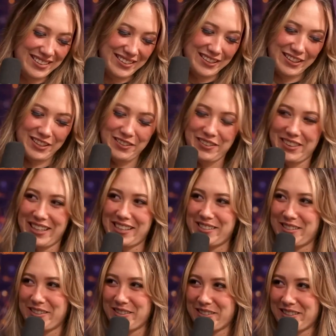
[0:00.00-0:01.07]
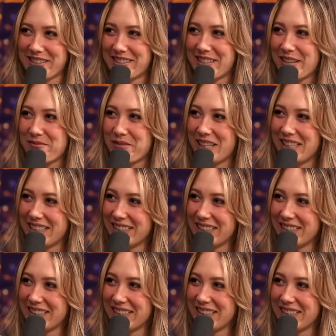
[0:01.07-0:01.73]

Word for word: All the cute things you used to send